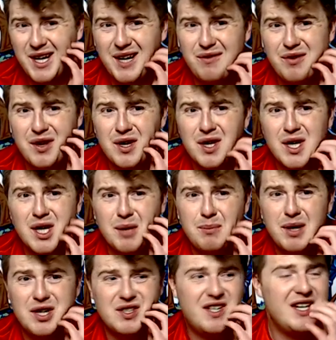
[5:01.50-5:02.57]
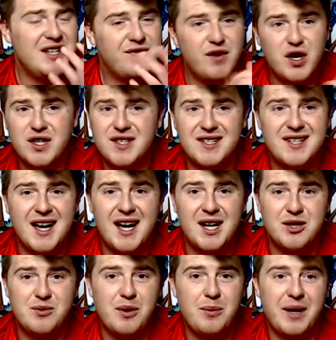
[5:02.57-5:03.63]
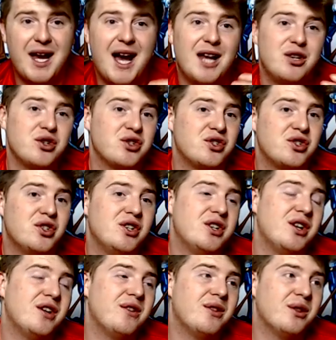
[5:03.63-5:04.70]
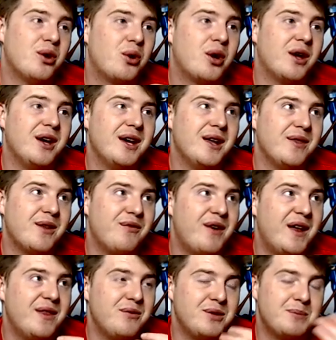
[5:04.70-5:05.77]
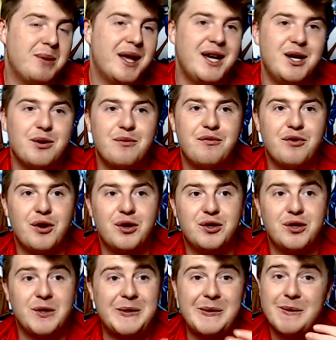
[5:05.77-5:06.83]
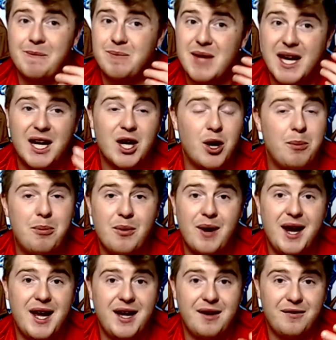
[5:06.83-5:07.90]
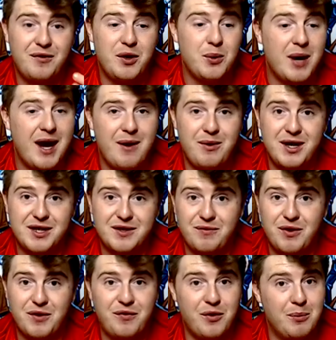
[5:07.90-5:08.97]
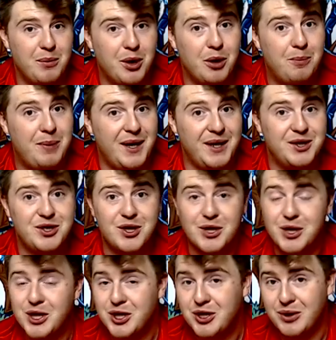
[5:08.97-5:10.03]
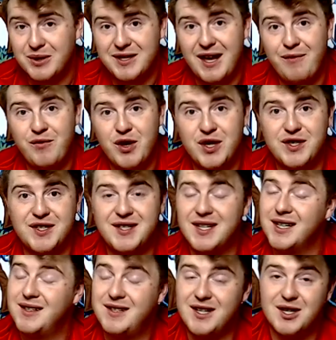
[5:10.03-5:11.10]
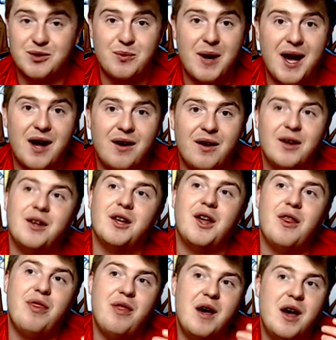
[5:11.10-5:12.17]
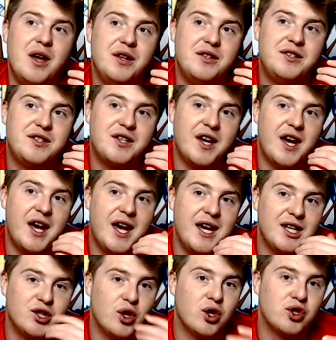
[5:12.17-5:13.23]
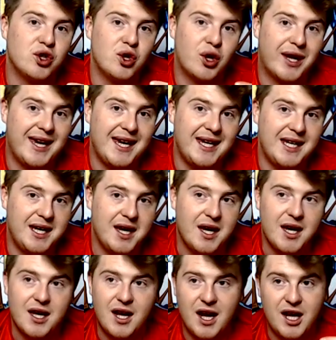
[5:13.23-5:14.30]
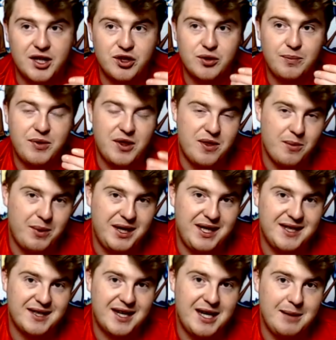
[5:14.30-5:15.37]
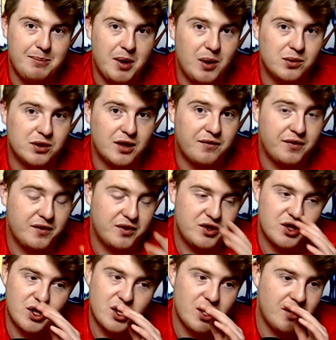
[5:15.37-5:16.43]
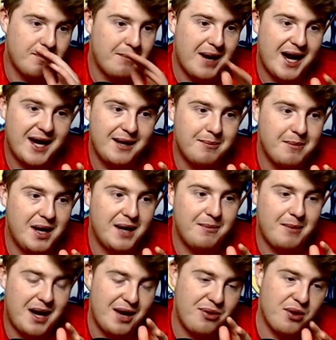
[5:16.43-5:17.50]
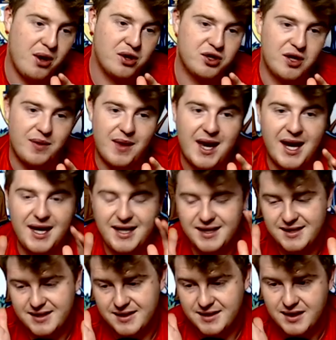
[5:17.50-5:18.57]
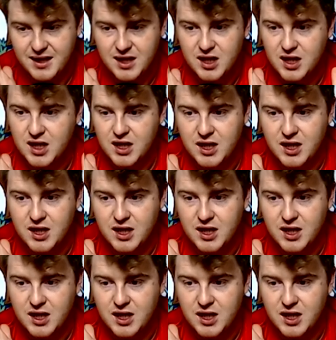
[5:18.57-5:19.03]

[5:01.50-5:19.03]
I believe, because he is versatile as well. We can't just look at the fact that he's playing up front. He can operate a few areas of the football pitch. So it's that versatility as well that is also key and something that we need to keep hold of. So my thoughts on that is,